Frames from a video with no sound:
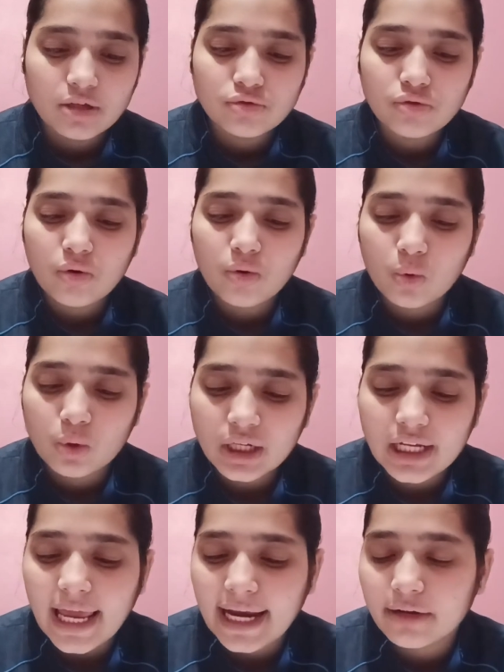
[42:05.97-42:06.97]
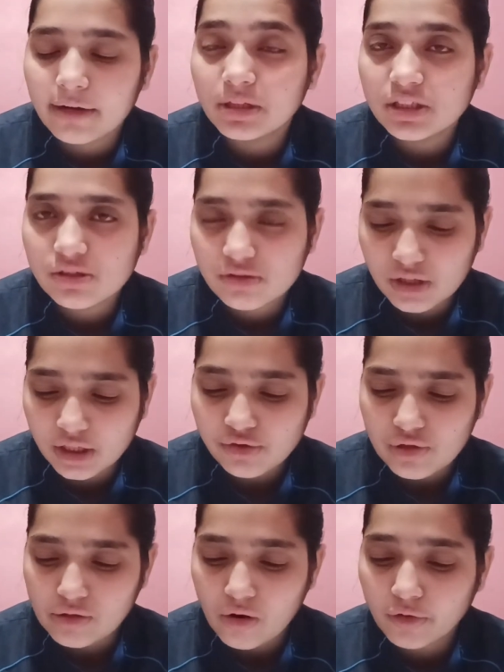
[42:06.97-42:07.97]
So oral
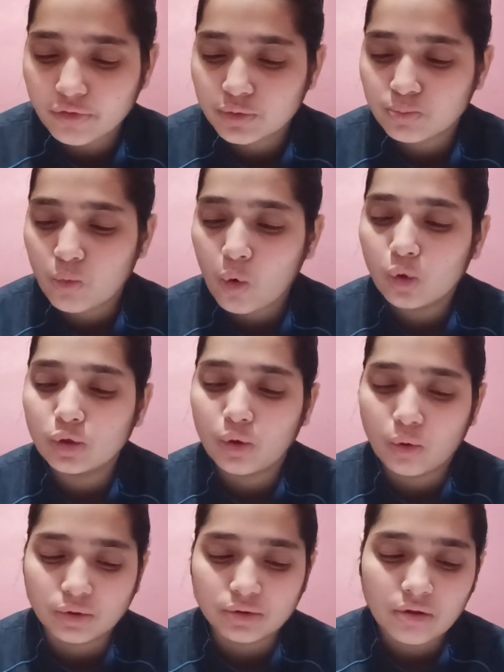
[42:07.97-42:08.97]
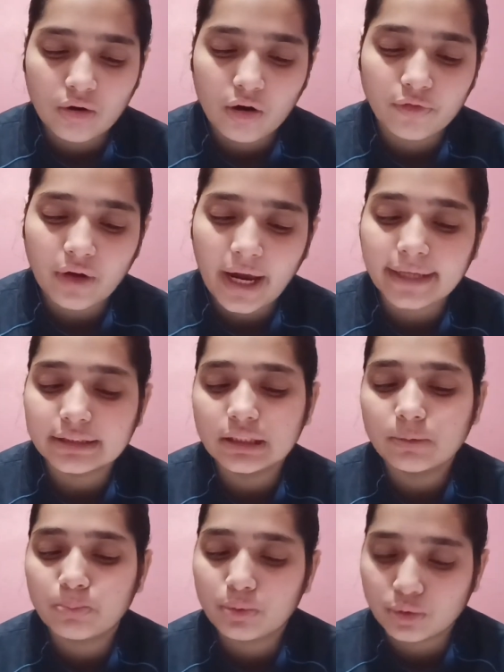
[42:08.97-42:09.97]
administration of small dose of
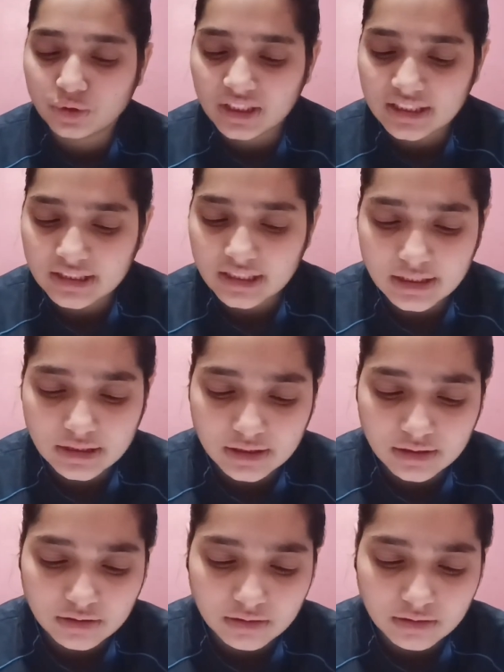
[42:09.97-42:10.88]
either progestogen